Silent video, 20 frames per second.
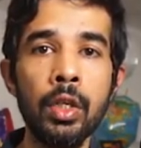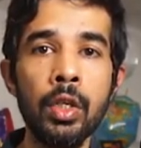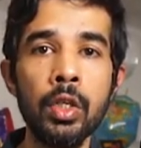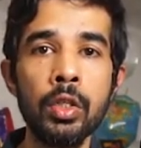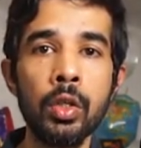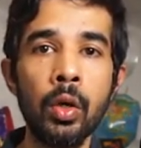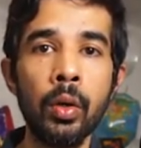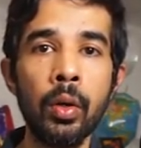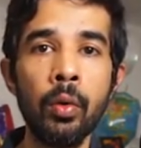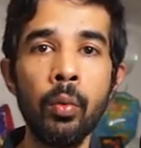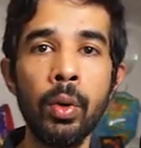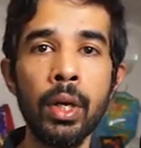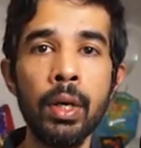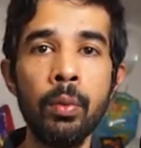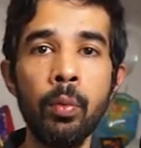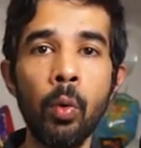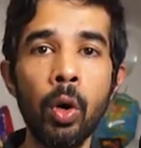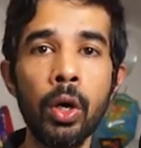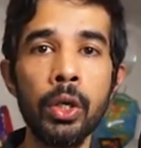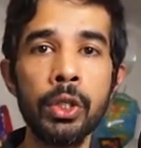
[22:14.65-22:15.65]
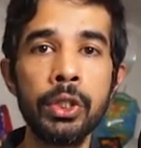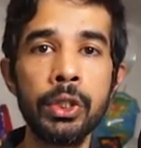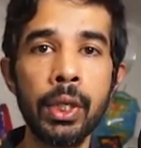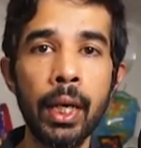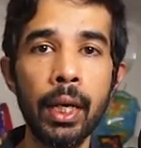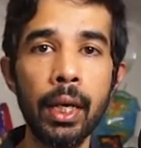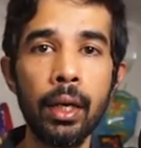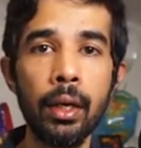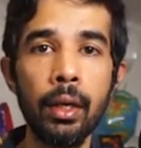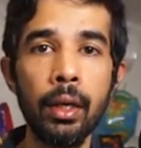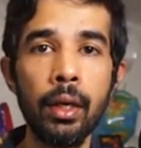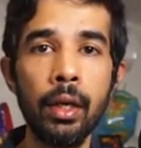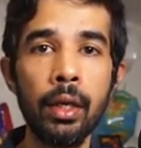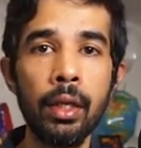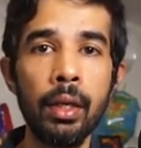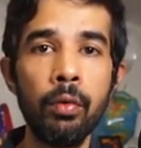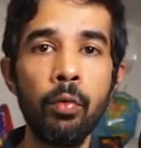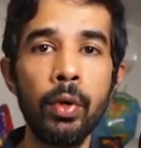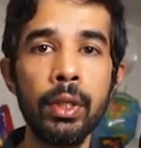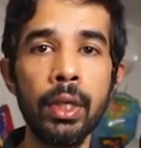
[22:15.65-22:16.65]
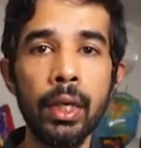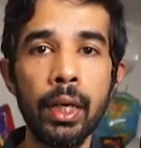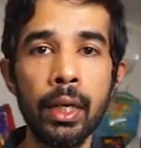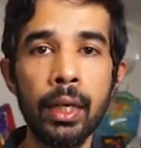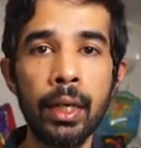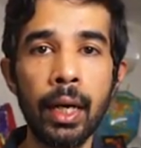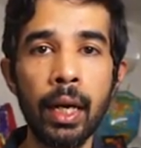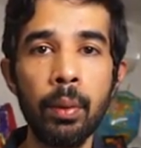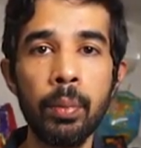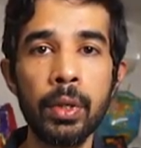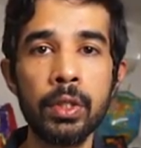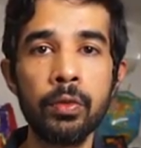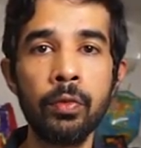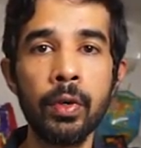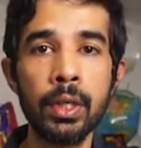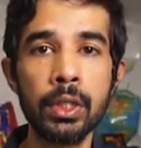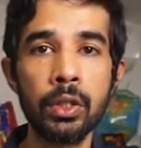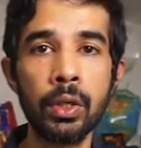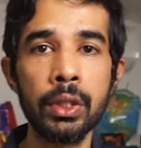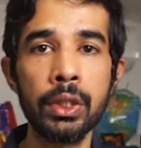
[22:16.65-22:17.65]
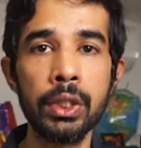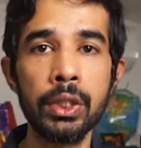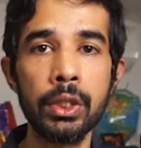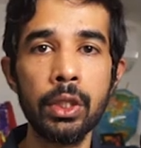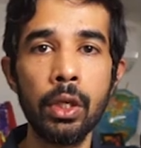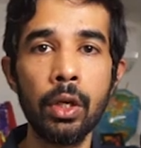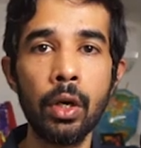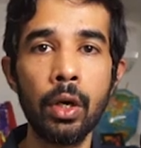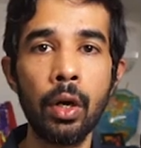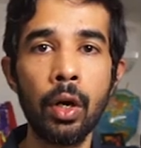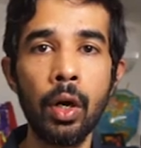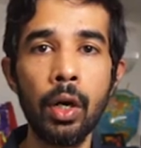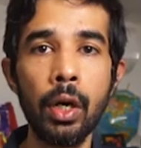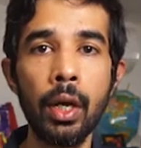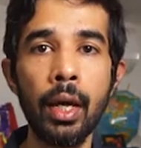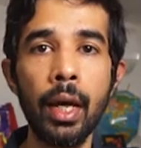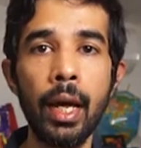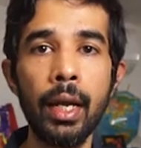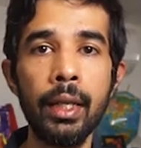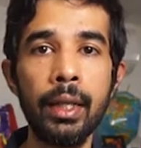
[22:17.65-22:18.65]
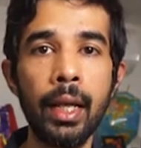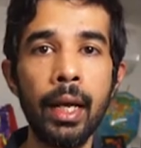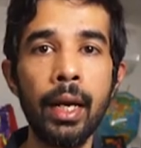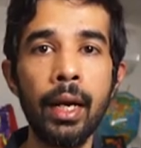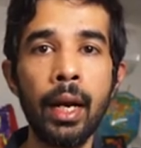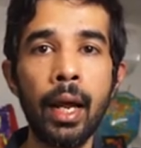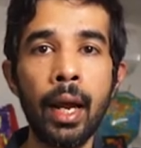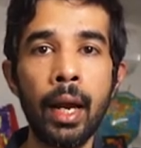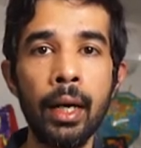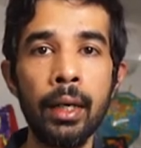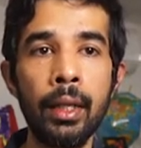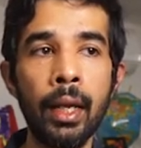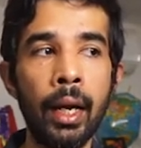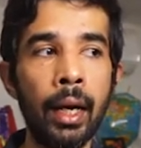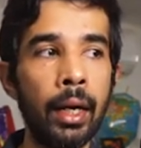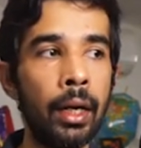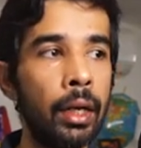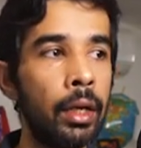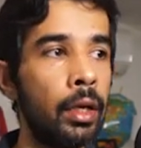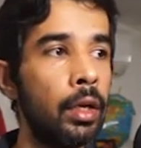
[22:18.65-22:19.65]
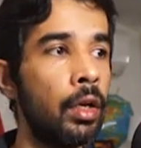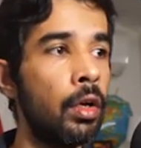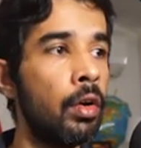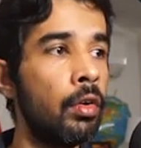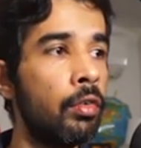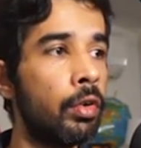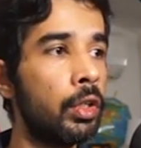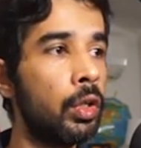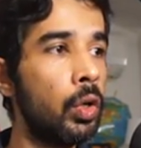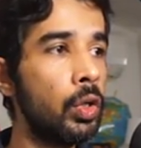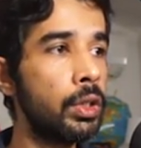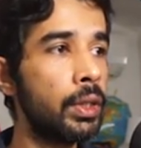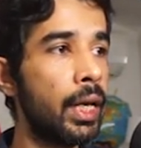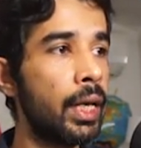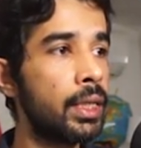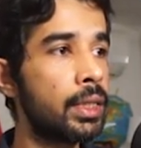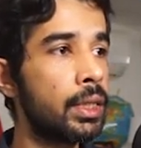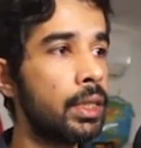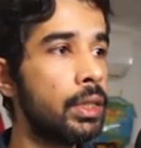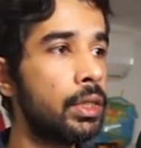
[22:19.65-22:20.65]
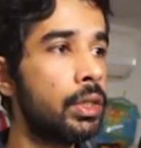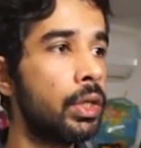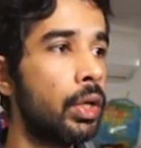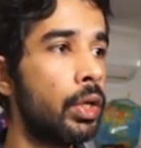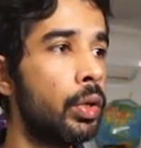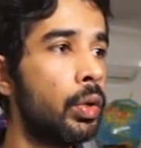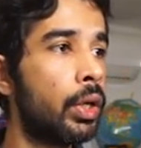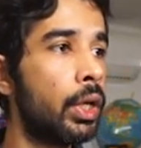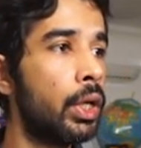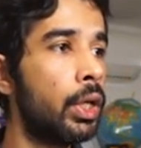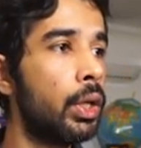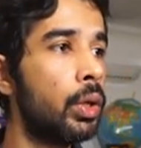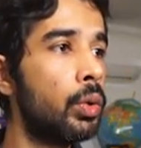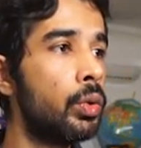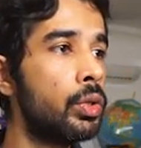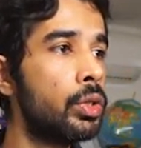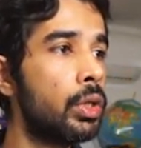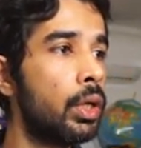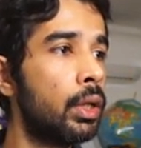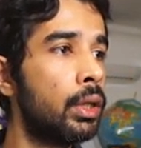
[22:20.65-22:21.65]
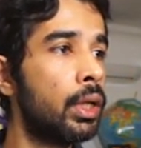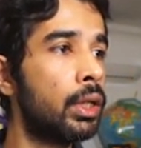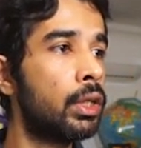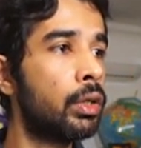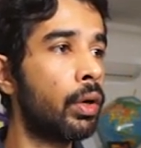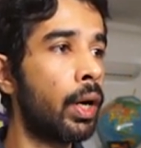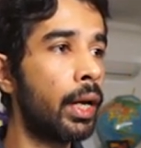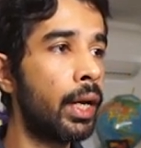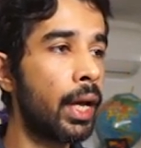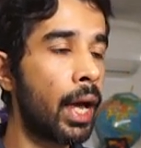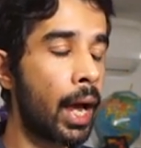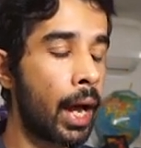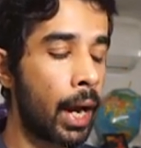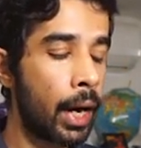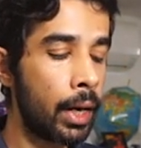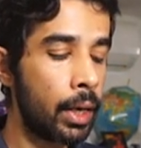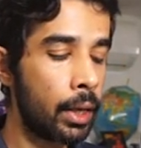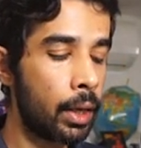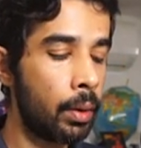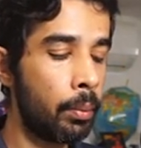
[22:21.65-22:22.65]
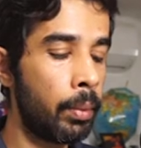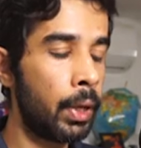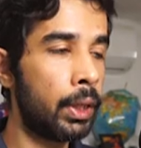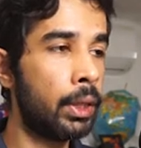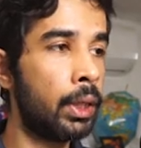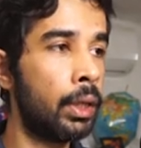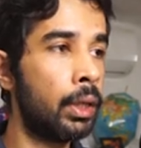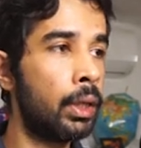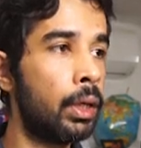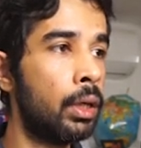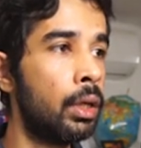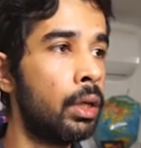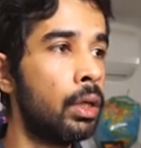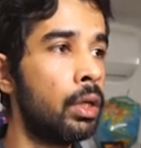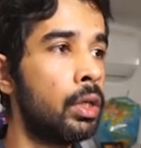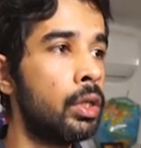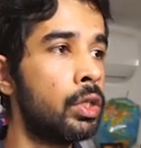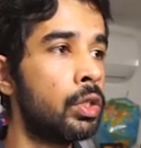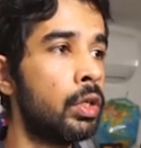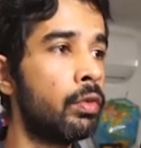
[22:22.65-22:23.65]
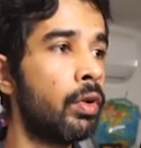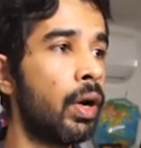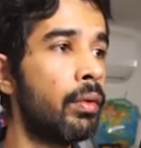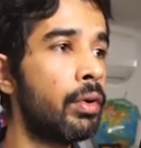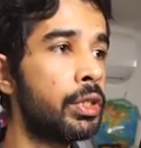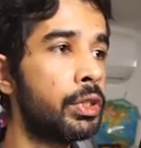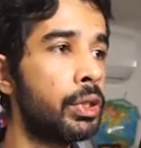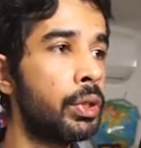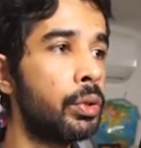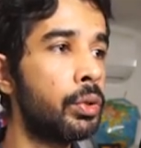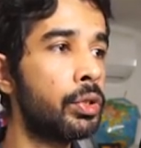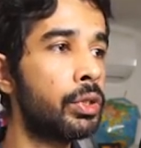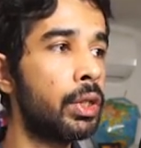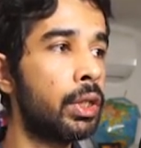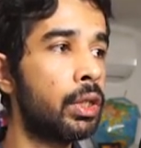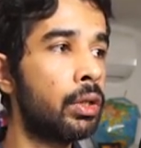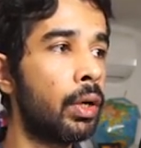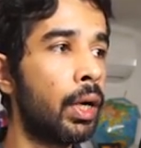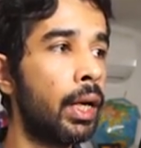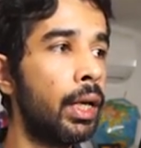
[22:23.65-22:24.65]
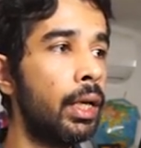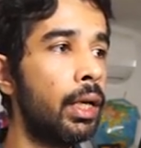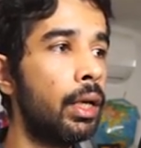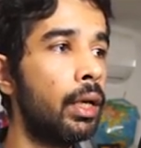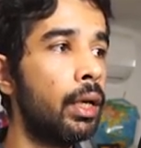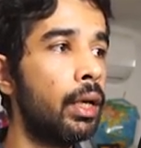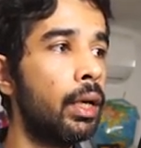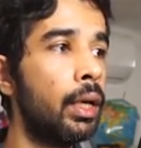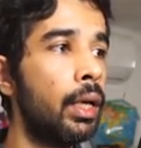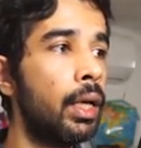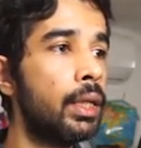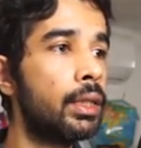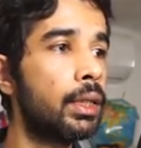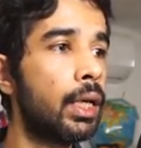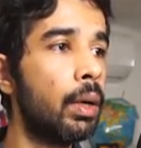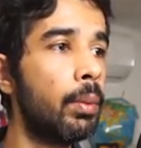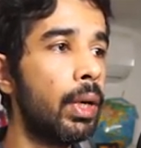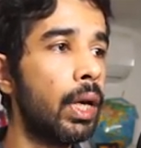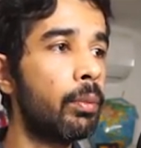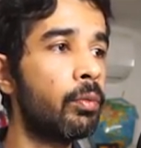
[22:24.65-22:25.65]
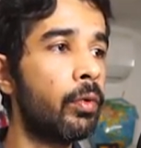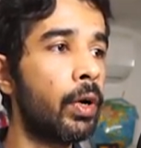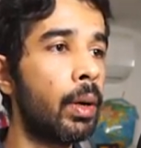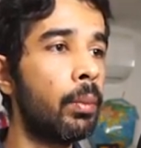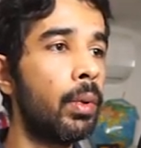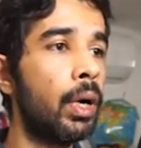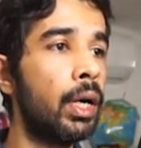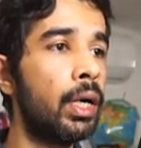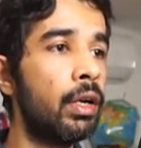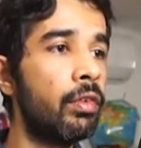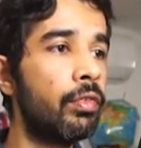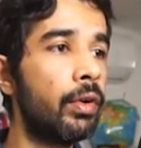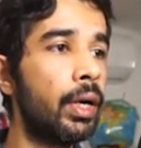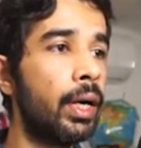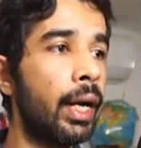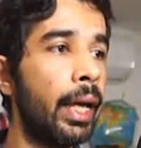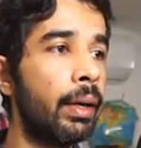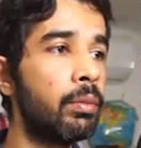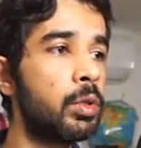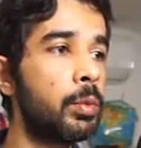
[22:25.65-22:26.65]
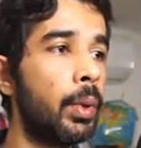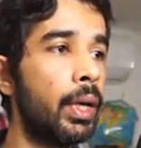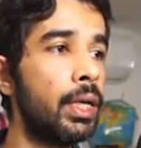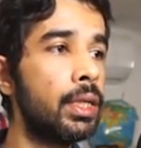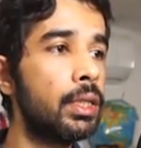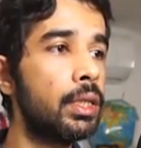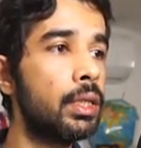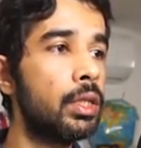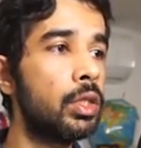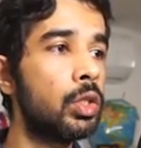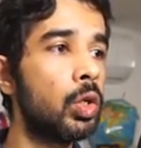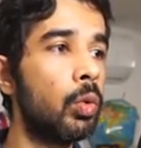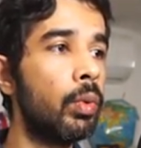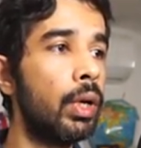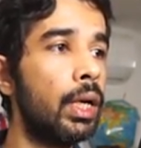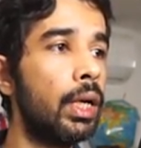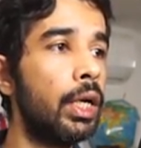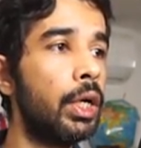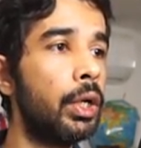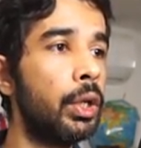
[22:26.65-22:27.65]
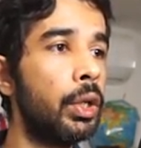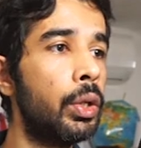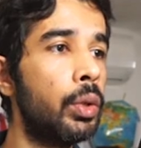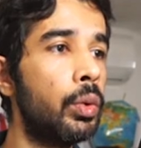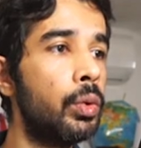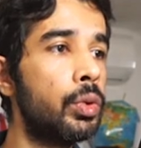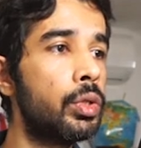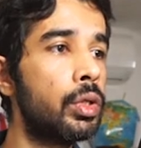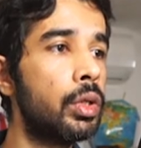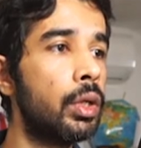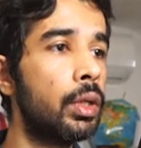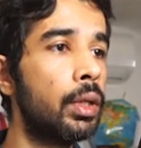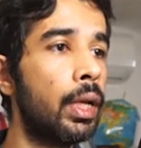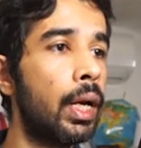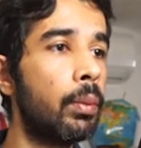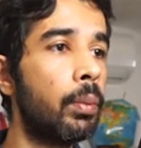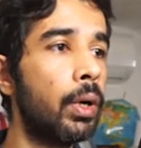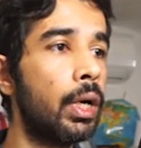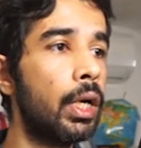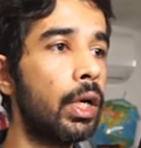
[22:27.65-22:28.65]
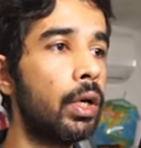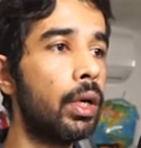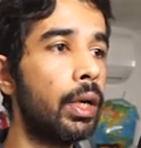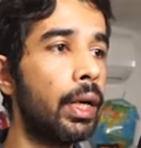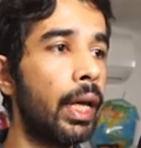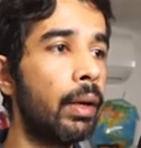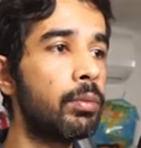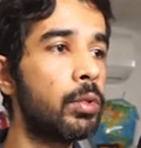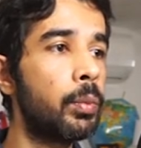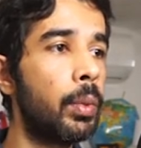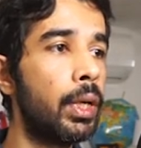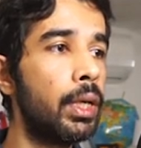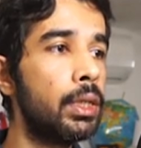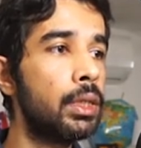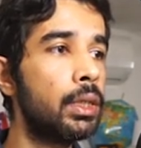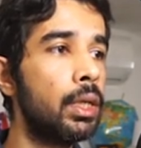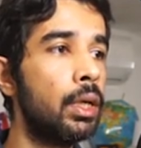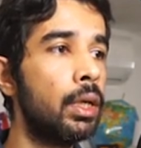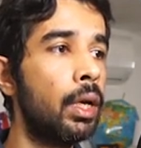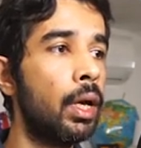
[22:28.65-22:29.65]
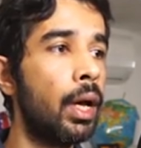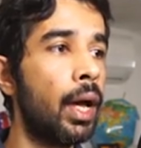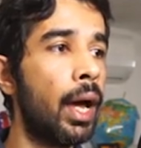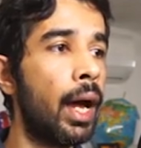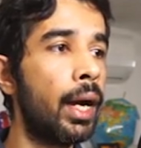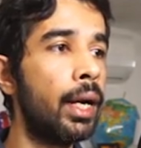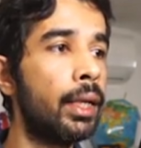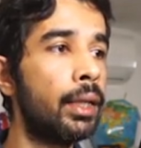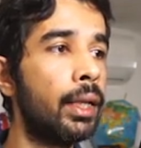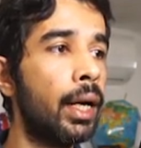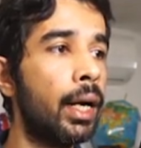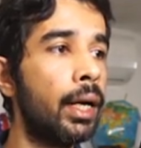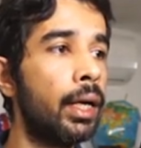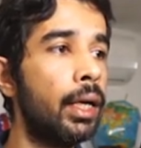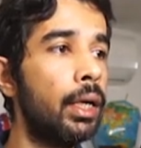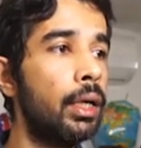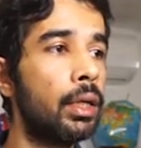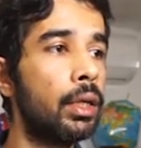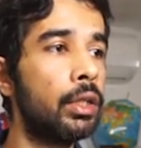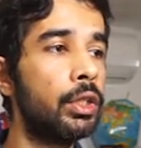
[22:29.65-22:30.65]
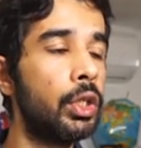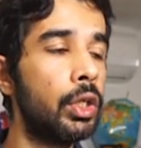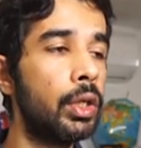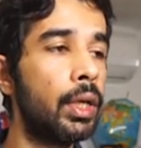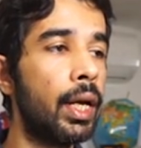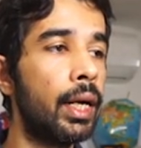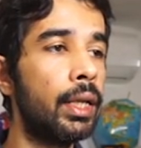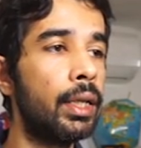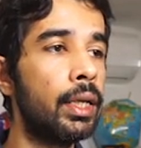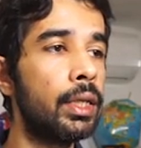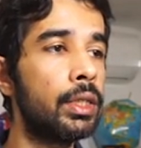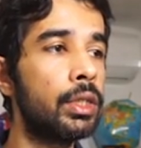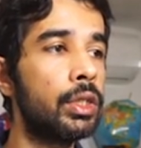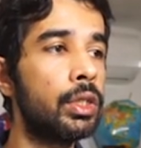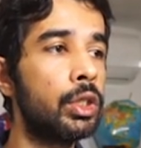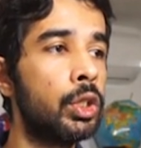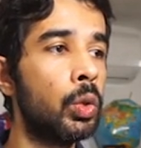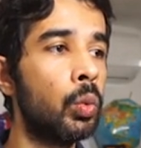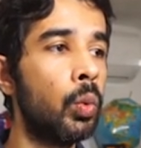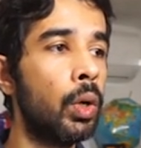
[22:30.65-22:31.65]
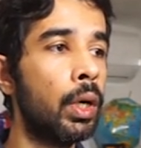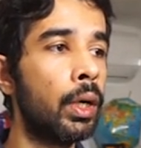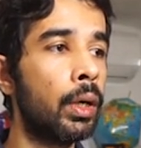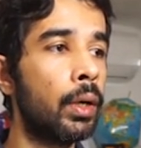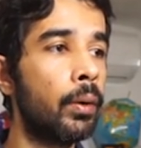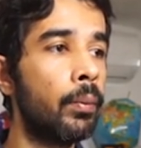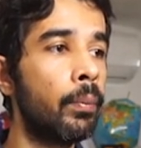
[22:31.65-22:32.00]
So we'll want to check whether a type is first registered or not, and then add that. For those cases, you can use the try add method. So if I was to use the try, it's coming up from a different namespace. So we'll need to use that particular namespace. Adding that in should get this to work.